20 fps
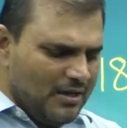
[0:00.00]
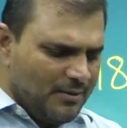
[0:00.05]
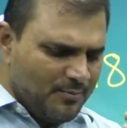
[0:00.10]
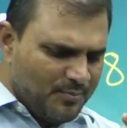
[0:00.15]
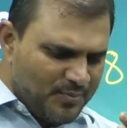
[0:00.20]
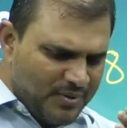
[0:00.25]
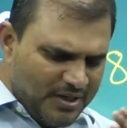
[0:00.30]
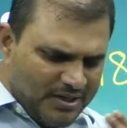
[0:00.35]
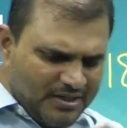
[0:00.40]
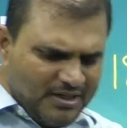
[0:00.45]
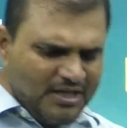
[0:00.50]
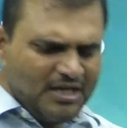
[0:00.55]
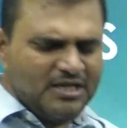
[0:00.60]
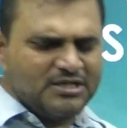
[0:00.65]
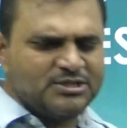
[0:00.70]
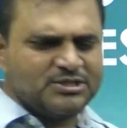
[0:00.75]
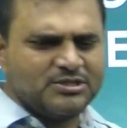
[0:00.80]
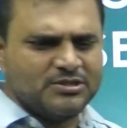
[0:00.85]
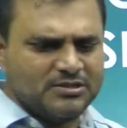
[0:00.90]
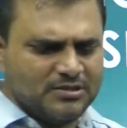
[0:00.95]

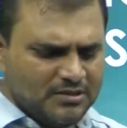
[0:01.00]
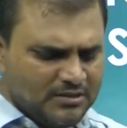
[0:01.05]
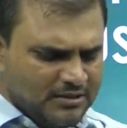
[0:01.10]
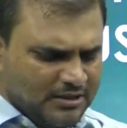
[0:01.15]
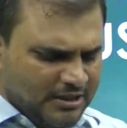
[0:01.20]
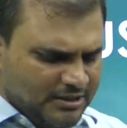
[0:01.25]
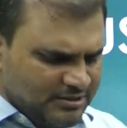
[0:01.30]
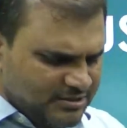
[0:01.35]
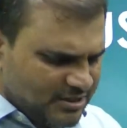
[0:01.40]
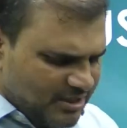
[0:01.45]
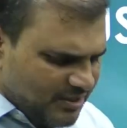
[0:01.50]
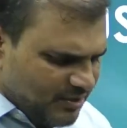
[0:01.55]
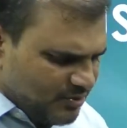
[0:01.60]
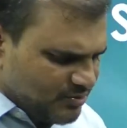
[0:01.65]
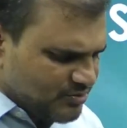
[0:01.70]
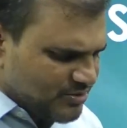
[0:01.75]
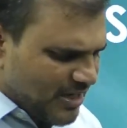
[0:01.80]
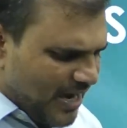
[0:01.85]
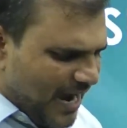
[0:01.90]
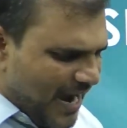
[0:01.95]
British
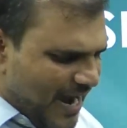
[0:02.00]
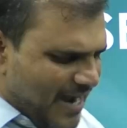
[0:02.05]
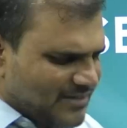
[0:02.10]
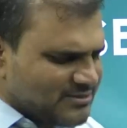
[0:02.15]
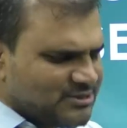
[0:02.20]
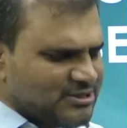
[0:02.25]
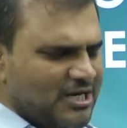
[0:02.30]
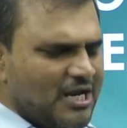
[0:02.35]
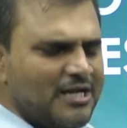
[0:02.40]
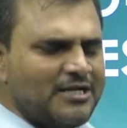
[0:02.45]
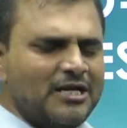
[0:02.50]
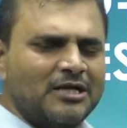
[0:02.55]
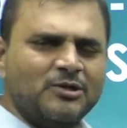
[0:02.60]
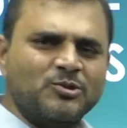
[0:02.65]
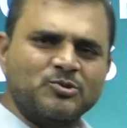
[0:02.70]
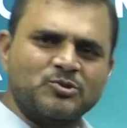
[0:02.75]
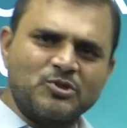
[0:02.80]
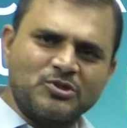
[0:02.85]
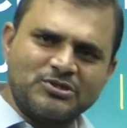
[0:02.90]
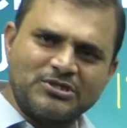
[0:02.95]
introduced acts related
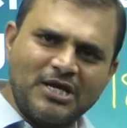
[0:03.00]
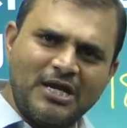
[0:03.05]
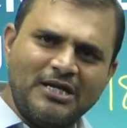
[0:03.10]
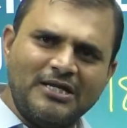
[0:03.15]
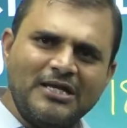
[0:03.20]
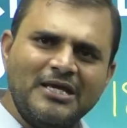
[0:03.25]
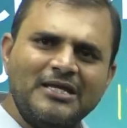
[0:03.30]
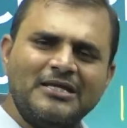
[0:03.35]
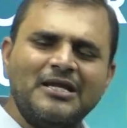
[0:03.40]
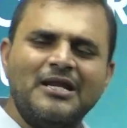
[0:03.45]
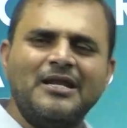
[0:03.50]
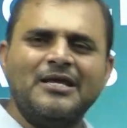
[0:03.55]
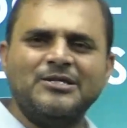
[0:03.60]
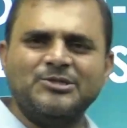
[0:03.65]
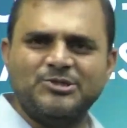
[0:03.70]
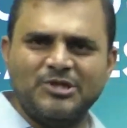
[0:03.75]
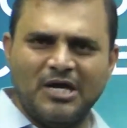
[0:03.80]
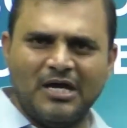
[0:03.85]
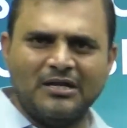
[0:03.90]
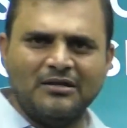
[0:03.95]
to society,
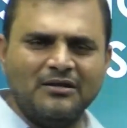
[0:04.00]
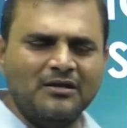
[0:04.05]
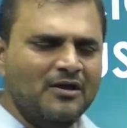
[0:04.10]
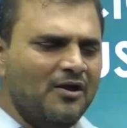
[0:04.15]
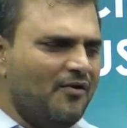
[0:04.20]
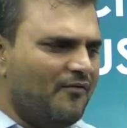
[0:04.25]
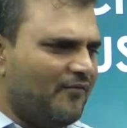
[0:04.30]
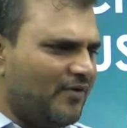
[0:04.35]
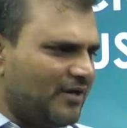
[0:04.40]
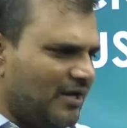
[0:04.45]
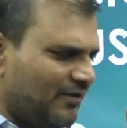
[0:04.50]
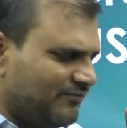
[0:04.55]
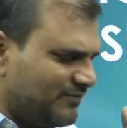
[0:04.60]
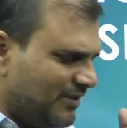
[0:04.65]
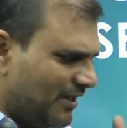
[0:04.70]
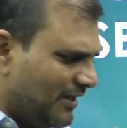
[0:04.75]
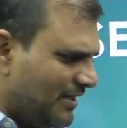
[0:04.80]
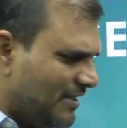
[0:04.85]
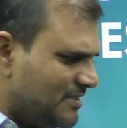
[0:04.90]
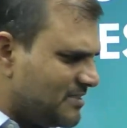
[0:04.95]
religion, one of
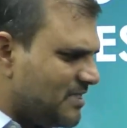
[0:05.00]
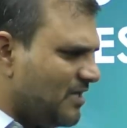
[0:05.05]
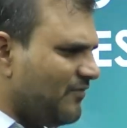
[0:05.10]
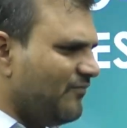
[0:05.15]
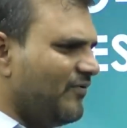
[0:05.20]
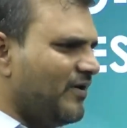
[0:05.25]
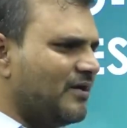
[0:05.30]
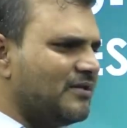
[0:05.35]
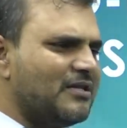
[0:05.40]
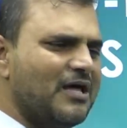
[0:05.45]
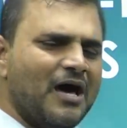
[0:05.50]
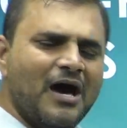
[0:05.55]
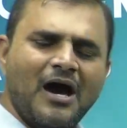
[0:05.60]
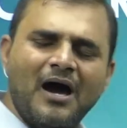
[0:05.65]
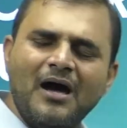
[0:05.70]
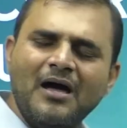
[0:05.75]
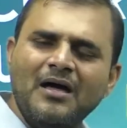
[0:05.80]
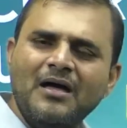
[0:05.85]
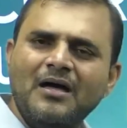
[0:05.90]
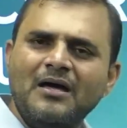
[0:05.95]
the reason for
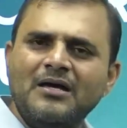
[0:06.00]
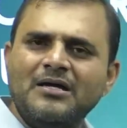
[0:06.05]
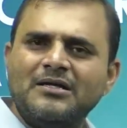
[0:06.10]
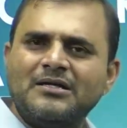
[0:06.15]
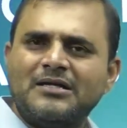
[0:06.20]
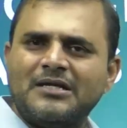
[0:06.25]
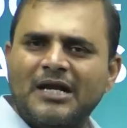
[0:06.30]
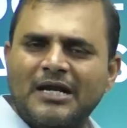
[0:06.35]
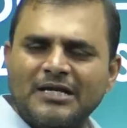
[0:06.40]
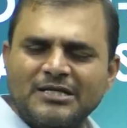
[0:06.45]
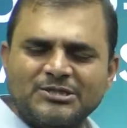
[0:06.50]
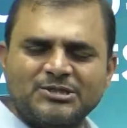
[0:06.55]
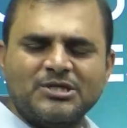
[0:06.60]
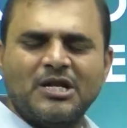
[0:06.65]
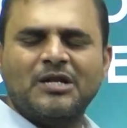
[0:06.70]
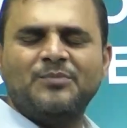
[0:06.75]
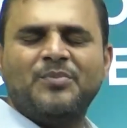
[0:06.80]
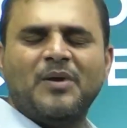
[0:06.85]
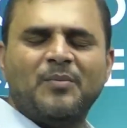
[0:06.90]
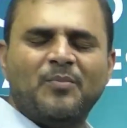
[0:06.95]
the
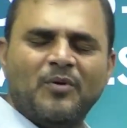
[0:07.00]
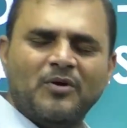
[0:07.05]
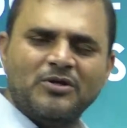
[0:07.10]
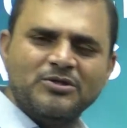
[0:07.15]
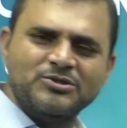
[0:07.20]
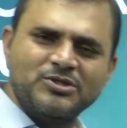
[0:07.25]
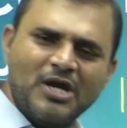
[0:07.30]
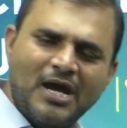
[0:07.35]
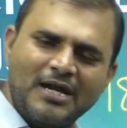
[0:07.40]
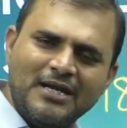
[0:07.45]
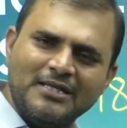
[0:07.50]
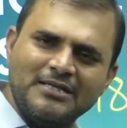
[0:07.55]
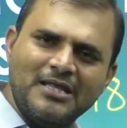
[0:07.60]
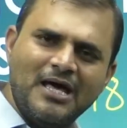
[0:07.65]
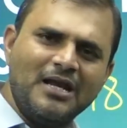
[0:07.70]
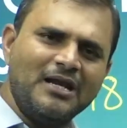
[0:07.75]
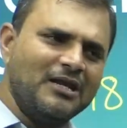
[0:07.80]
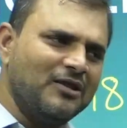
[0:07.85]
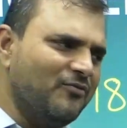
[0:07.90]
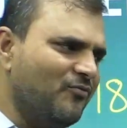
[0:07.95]
traditional people to join in
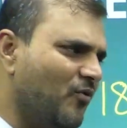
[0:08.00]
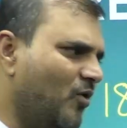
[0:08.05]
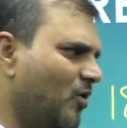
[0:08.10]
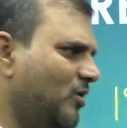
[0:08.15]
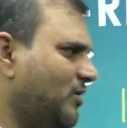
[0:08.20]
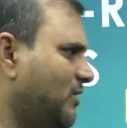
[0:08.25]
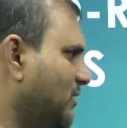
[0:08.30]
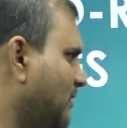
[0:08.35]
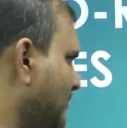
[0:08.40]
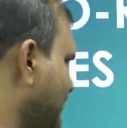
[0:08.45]
the revolt.